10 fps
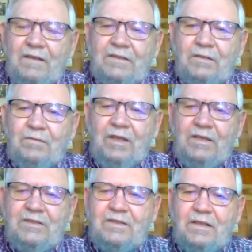still
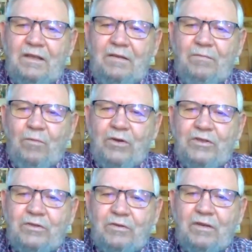needs
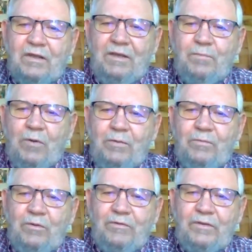moisture to keep
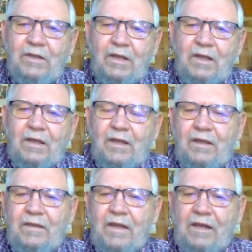on moving,
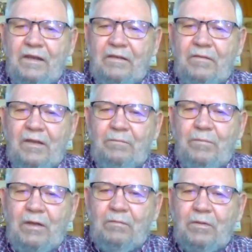and
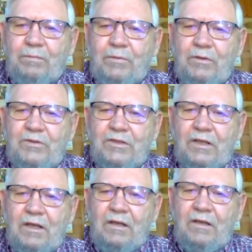be able to produce
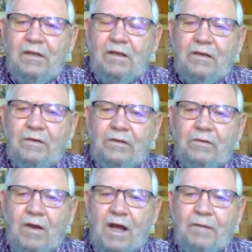a good
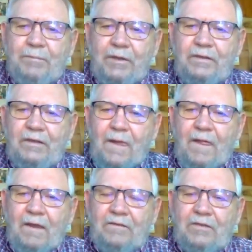crop. And
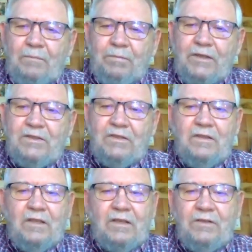some places
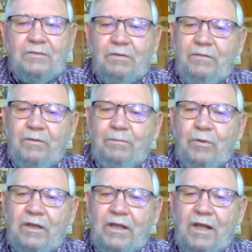in the country, if you
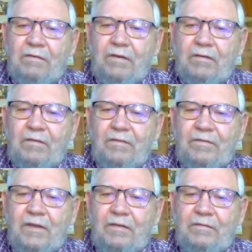pointed out here,
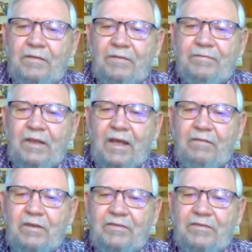definitely haven't